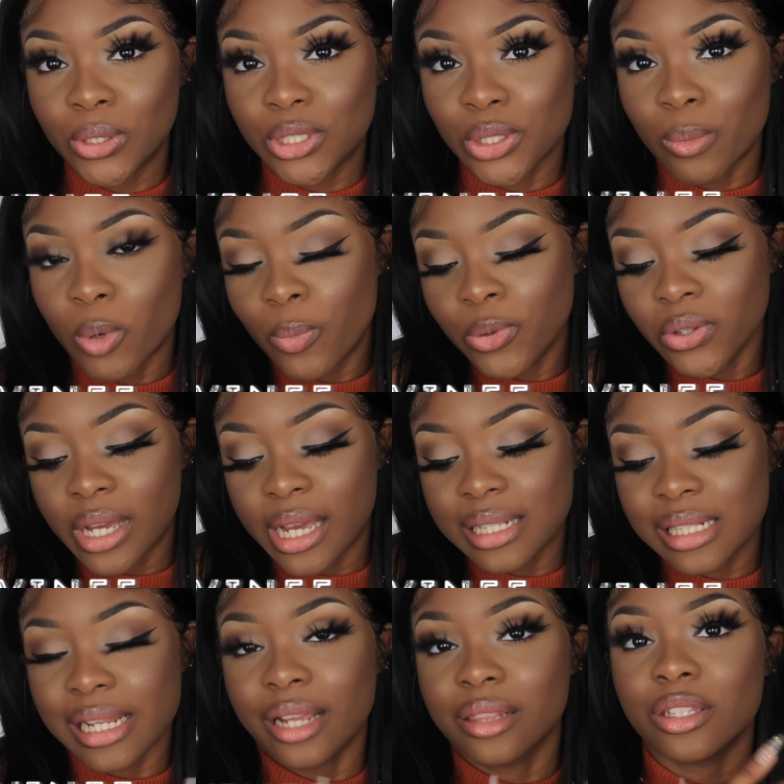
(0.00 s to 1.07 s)
so I'm hoping you
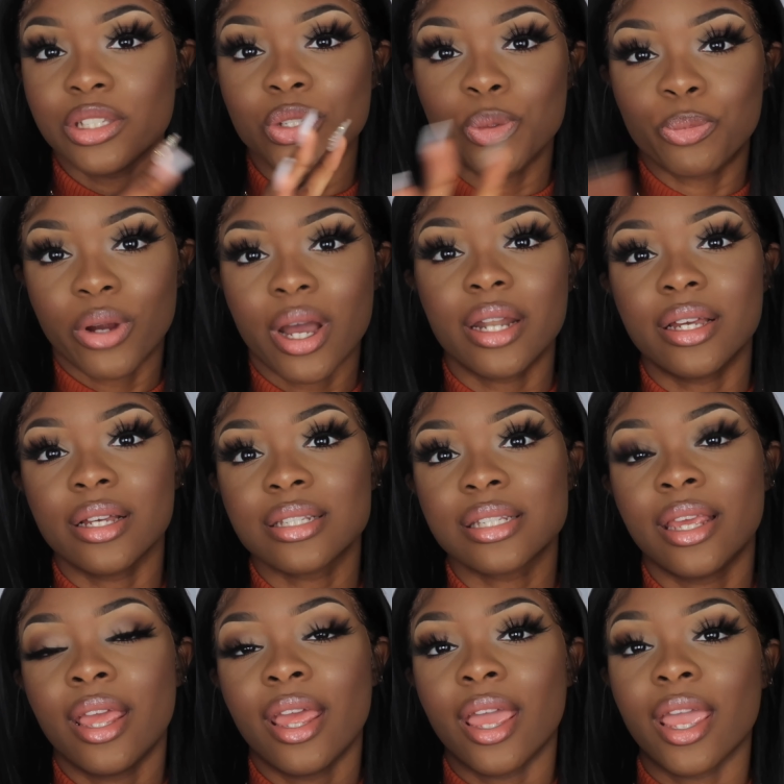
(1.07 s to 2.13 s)
guys like these new products
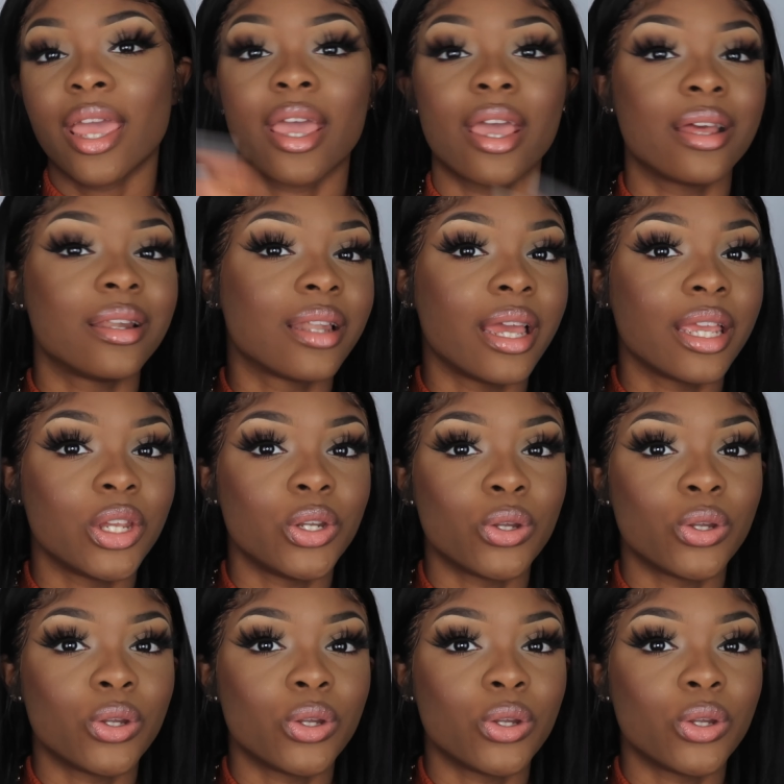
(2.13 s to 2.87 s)
and like, you